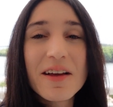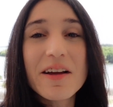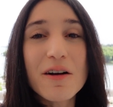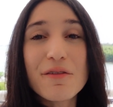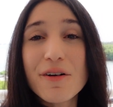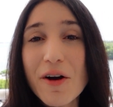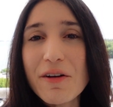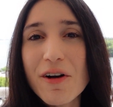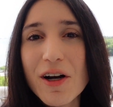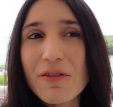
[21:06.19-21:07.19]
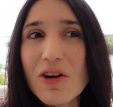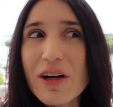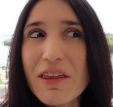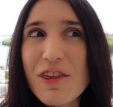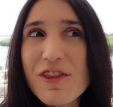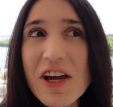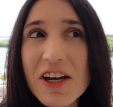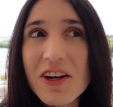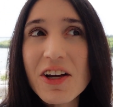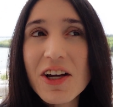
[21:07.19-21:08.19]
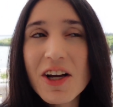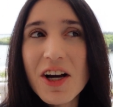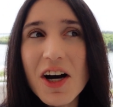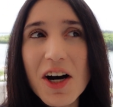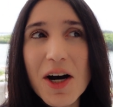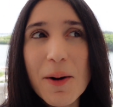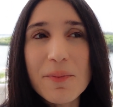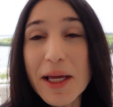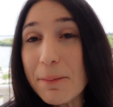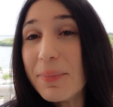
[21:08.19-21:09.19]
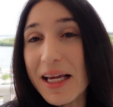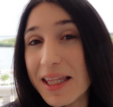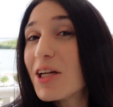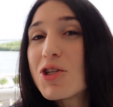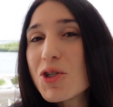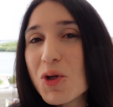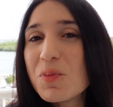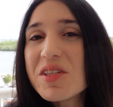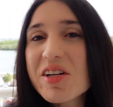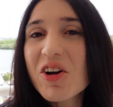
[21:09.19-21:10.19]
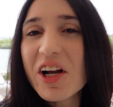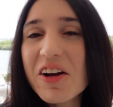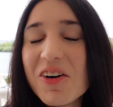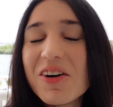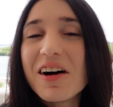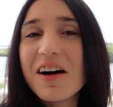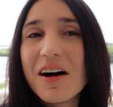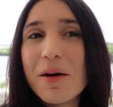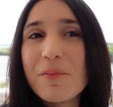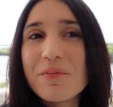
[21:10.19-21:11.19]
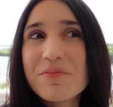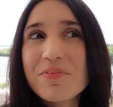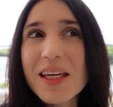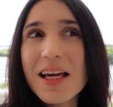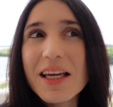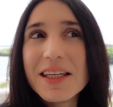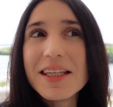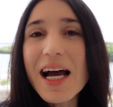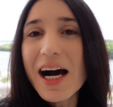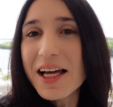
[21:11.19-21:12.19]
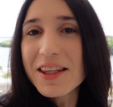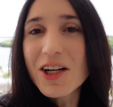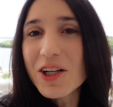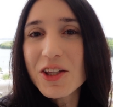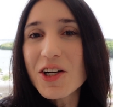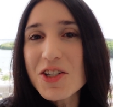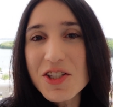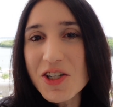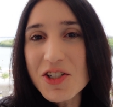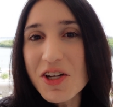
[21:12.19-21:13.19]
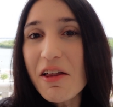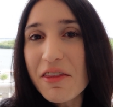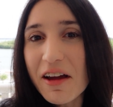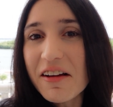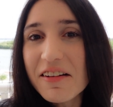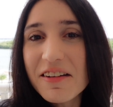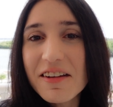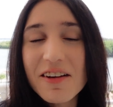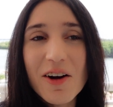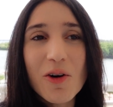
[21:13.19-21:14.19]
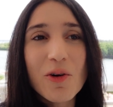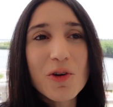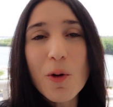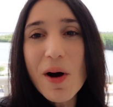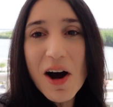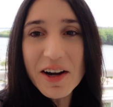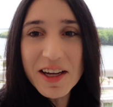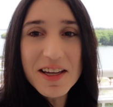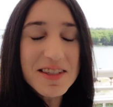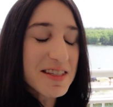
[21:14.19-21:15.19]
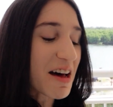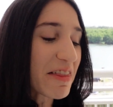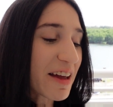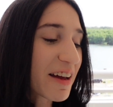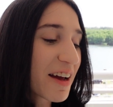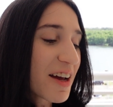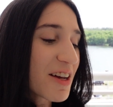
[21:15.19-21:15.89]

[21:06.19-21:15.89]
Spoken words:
They're a very, very, very thin, like bathing suit material. Yeah, there's nothing, you know, no pockets, nothing.